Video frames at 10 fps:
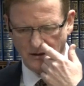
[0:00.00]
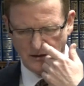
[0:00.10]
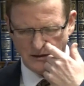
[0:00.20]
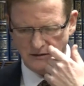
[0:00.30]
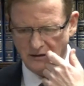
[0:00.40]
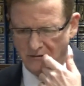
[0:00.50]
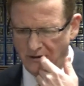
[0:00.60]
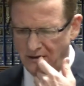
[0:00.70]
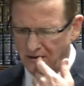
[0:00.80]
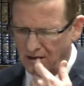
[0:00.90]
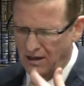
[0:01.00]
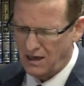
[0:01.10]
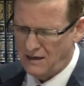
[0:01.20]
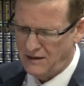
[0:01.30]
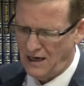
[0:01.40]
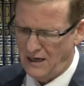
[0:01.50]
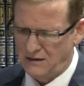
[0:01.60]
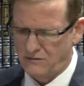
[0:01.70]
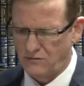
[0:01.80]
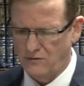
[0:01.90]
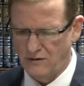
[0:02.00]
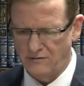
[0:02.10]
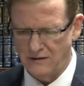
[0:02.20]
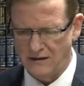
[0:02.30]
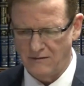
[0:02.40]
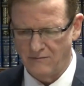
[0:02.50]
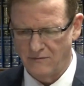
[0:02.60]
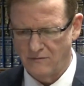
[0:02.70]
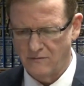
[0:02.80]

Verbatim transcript: are consecrated, that were redeemed.